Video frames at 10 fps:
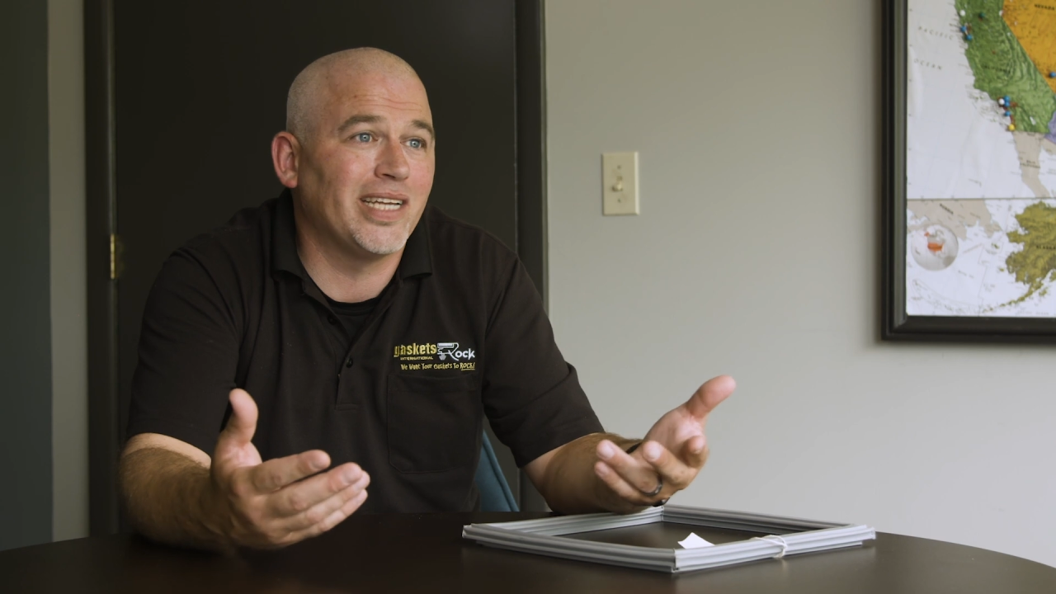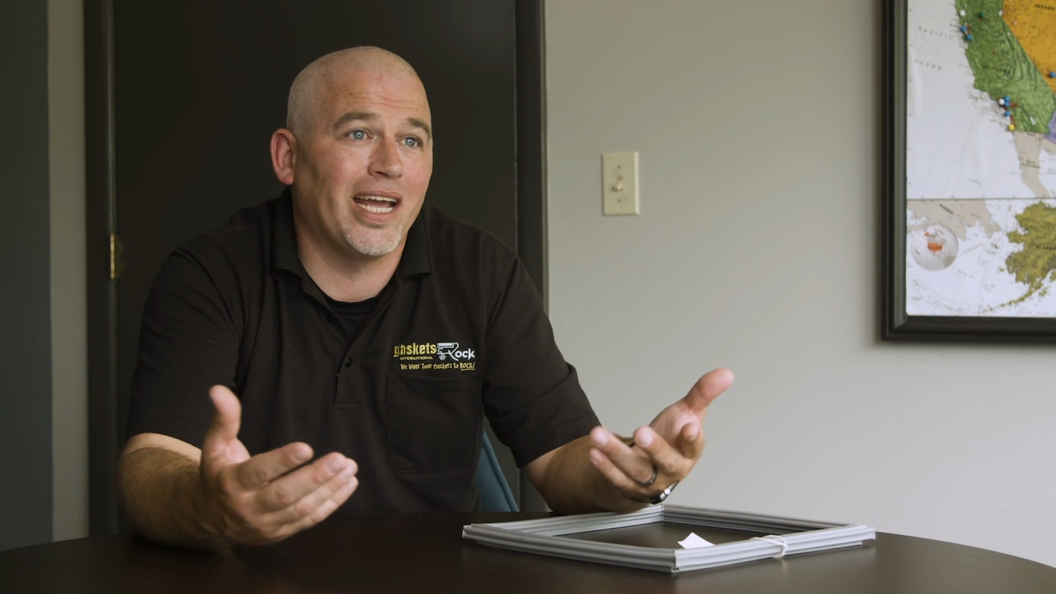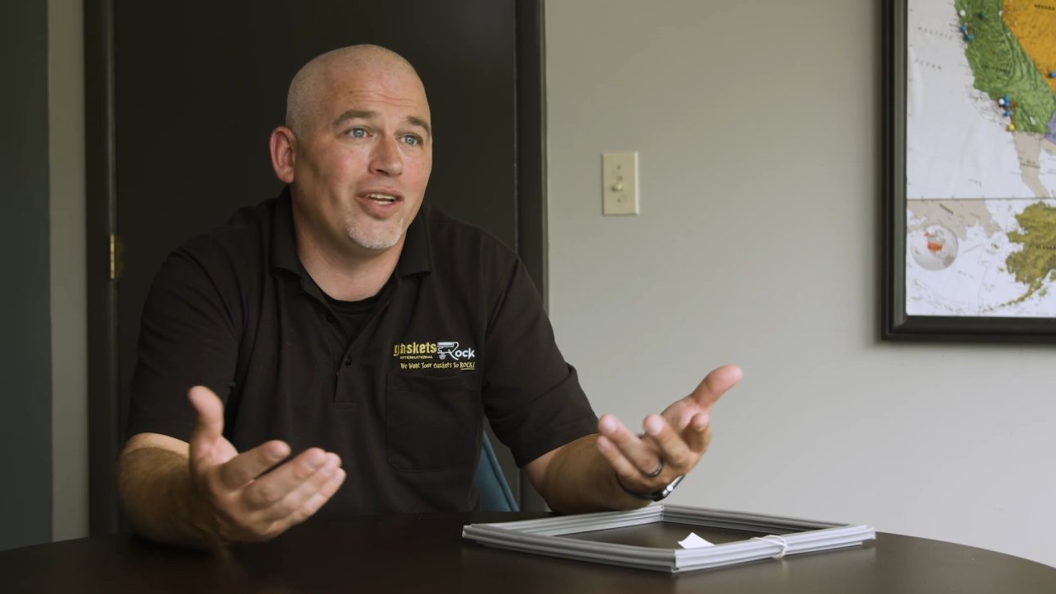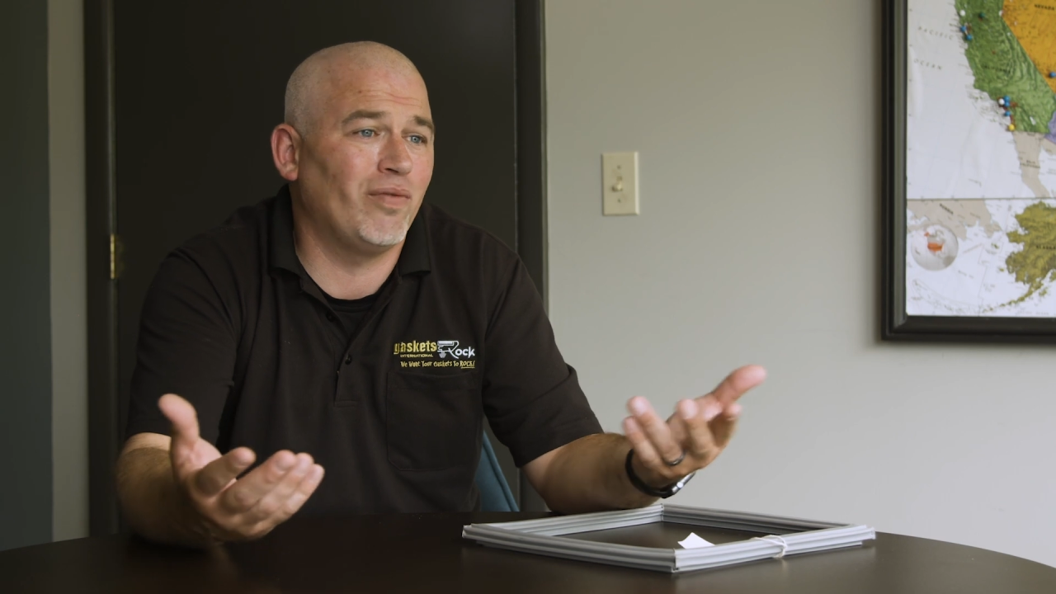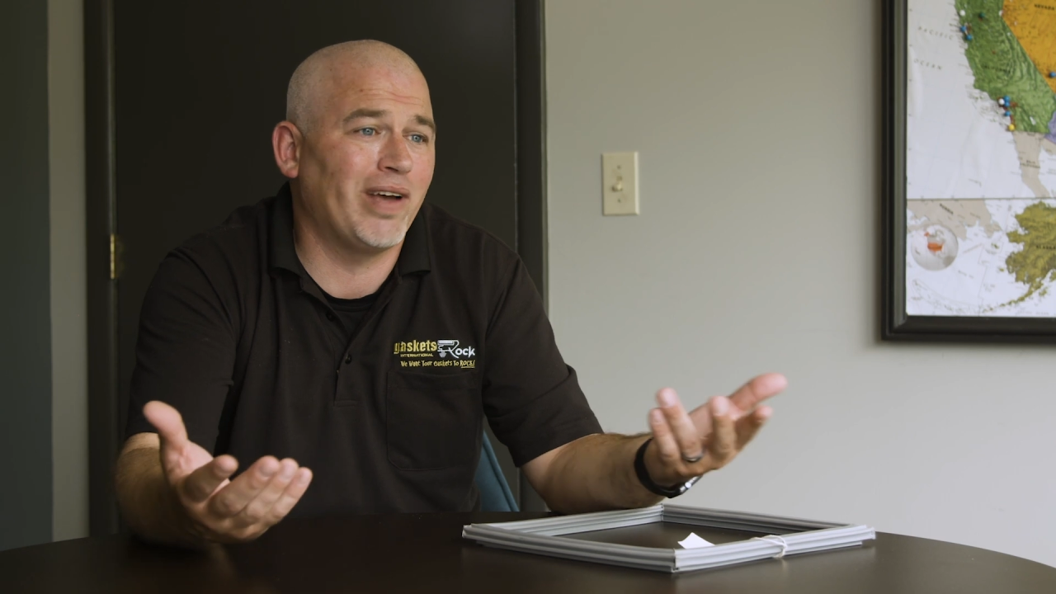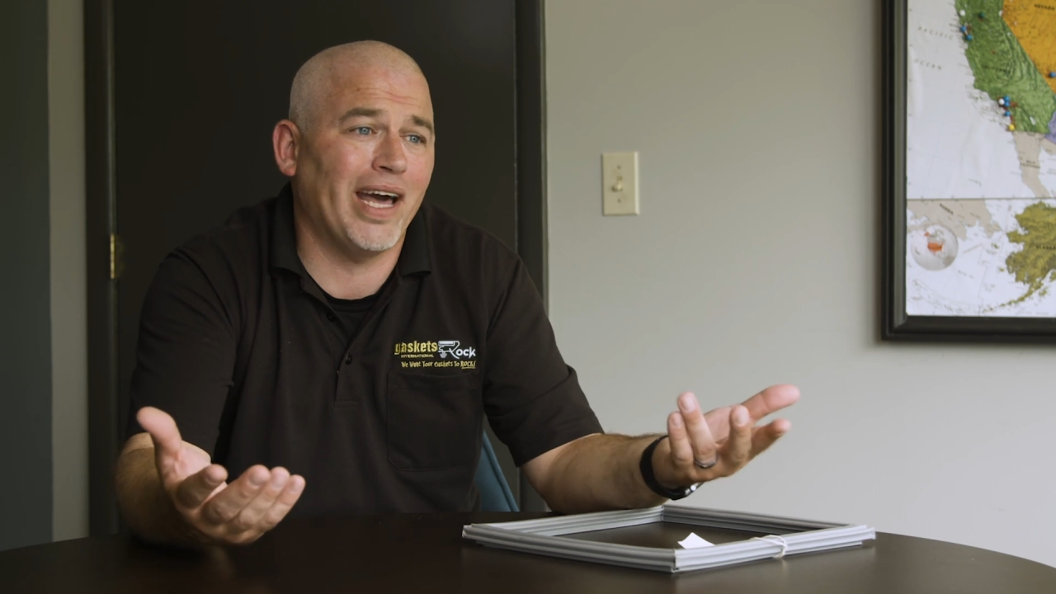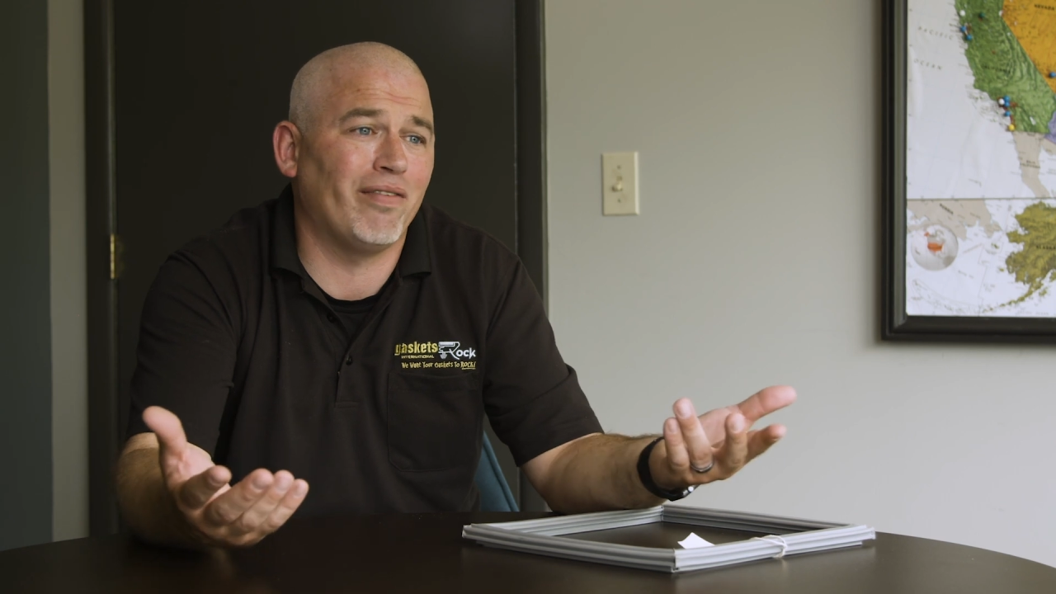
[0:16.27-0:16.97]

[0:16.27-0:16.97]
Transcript: and you've got a